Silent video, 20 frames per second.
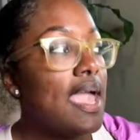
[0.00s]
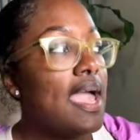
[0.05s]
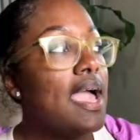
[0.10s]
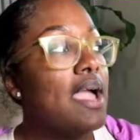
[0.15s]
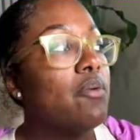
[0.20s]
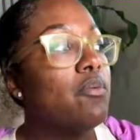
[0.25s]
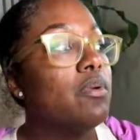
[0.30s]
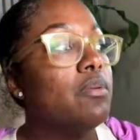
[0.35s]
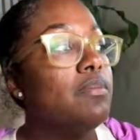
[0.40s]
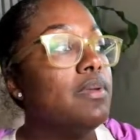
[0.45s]

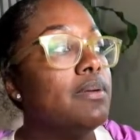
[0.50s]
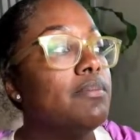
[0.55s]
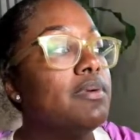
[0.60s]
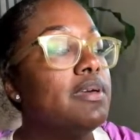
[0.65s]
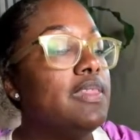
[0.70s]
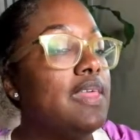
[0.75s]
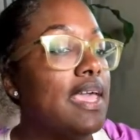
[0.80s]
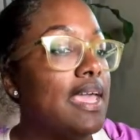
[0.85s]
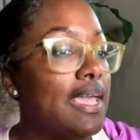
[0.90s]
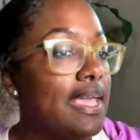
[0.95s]
And remember
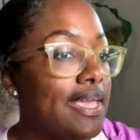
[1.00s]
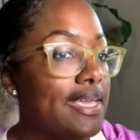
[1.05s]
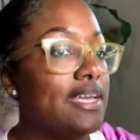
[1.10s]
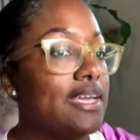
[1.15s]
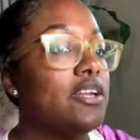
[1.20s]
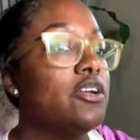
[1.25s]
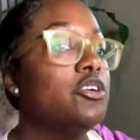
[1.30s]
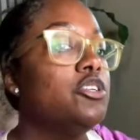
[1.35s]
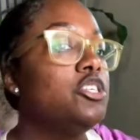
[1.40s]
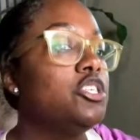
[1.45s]
that
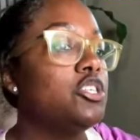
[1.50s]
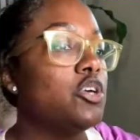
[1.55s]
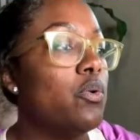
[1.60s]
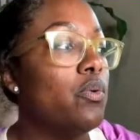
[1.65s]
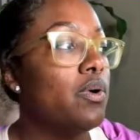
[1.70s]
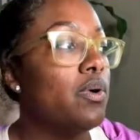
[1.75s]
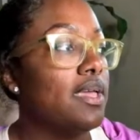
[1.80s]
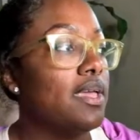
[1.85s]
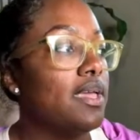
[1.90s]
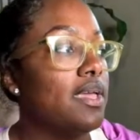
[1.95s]
inner join
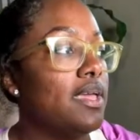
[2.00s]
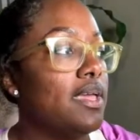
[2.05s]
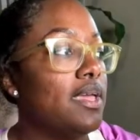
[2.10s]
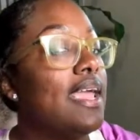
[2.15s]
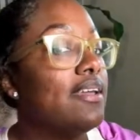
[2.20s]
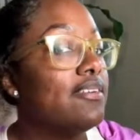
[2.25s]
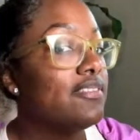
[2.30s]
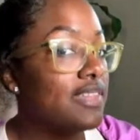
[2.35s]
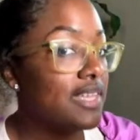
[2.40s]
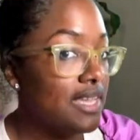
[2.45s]
has
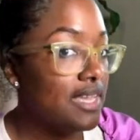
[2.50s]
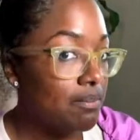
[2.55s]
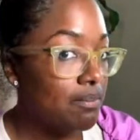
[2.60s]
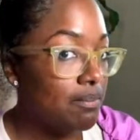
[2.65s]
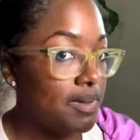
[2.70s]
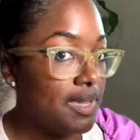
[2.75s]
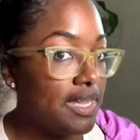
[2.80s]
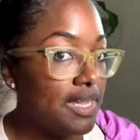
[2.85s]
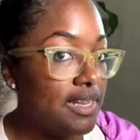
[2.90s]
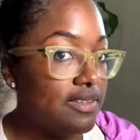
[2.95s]
the
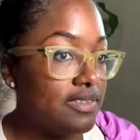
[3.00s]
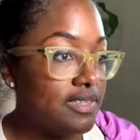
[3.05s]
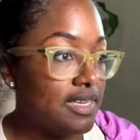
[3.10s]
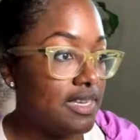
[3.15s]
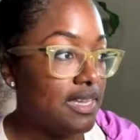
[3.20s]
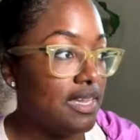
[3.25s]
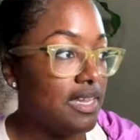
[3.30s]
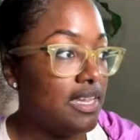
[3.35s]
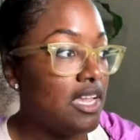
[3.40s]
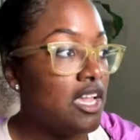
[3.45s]

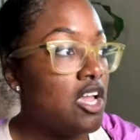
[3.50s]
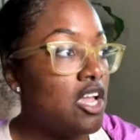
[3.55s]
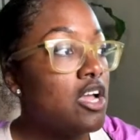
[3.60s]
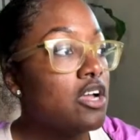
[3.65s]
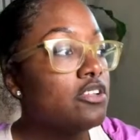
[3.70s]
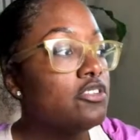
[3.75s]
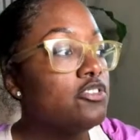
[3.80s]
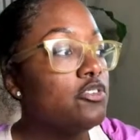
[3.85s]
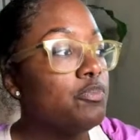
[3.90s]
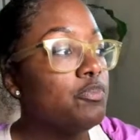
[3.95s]
ability to
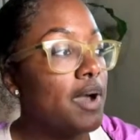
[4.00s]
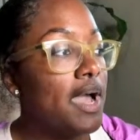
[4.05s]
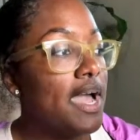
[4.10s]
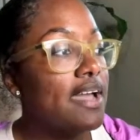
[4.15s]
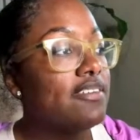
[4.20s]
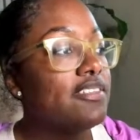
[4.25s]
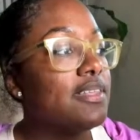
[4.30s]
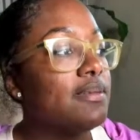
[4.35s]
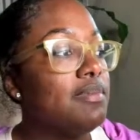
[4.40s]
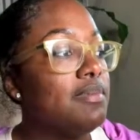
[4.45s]

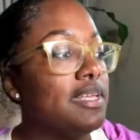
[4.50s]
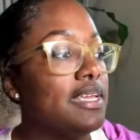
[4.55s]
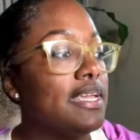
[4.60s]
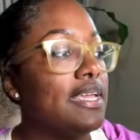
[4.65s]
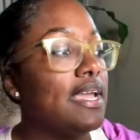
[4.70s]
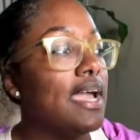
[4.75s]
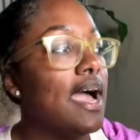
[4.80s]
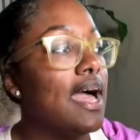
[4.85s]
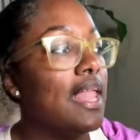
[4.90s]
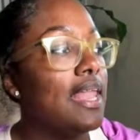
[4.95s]
possibly
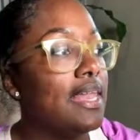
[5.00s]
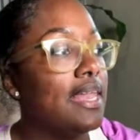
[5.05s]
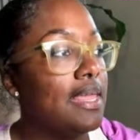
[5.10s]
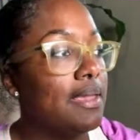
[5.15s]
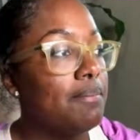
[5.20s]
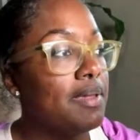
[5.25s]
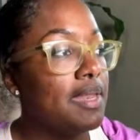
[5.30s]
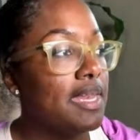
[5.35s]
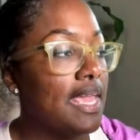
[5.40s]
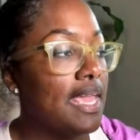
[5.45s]

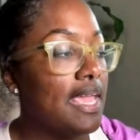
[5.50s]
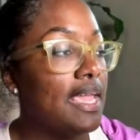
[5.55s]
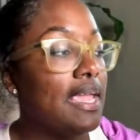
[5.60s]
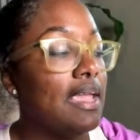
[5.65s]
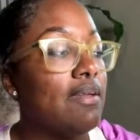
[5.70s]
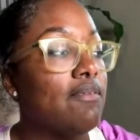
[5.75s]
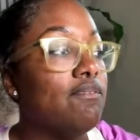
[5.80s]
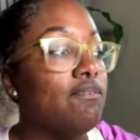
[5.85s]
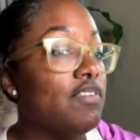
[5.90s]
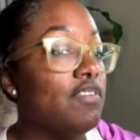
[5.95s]
eliminate
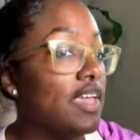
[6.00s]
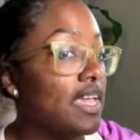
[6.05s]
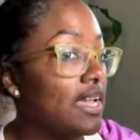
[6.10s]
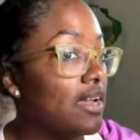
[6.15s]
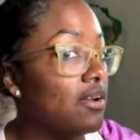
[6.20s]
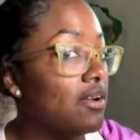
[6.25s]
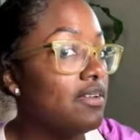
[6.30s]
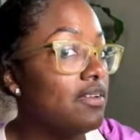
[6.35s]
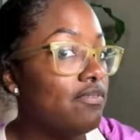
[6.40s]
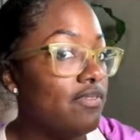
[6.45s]
very
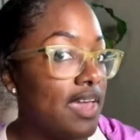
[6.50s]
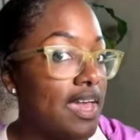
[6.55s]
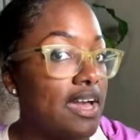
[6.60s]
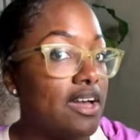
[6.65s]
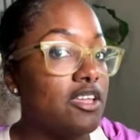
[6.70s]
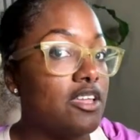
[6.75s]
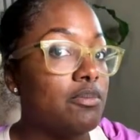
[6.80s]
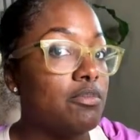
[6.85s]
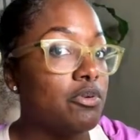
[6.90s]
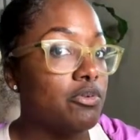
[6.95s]

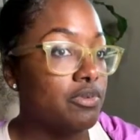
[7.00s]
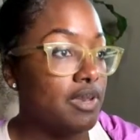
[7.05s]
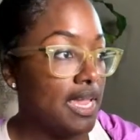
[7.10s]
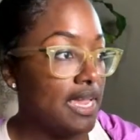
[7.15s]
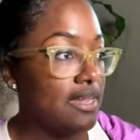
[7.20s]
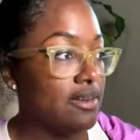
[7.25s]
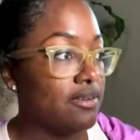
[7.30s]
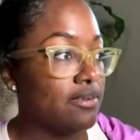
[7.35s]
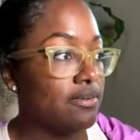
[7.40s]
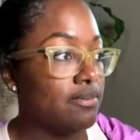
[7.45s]
valuable
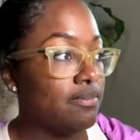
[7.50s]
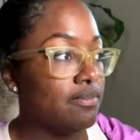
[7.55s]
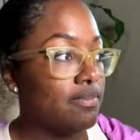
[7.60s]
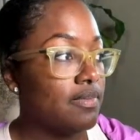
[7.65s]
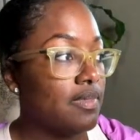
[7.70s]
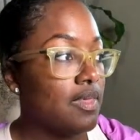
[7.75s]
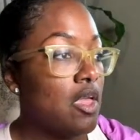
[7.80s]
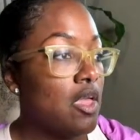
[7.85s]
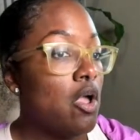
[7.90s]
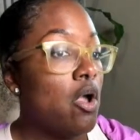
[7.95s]
data.
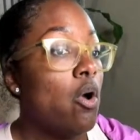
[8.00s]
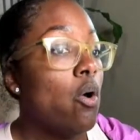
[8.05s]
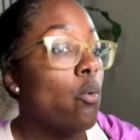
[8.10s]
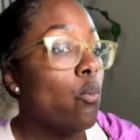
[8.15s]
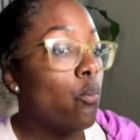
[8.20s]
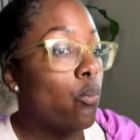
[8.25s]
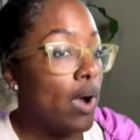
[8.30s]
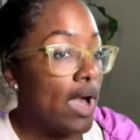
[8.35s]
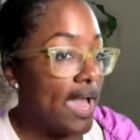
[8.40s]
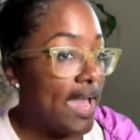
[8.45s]

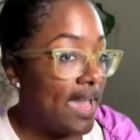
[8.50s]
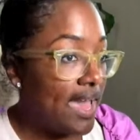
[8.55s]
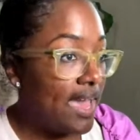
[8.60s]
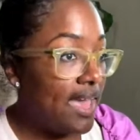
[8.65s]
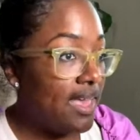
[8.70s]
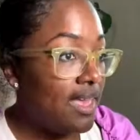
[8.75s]
Why?